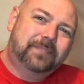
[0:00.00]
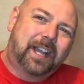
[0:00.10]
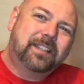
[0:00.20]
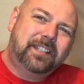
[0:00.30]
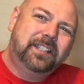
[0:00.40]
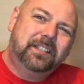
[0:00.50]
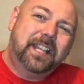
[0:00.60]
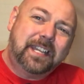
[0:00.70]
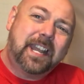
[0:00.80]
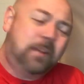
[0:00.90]
I was a little
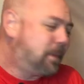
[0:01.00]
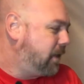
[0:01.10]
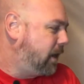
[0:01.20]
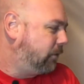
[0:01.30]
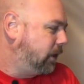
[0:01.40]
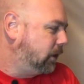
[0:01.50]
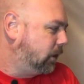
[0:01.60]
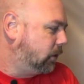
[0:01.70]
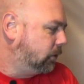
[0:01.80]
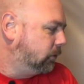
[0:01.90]
let down by that right there.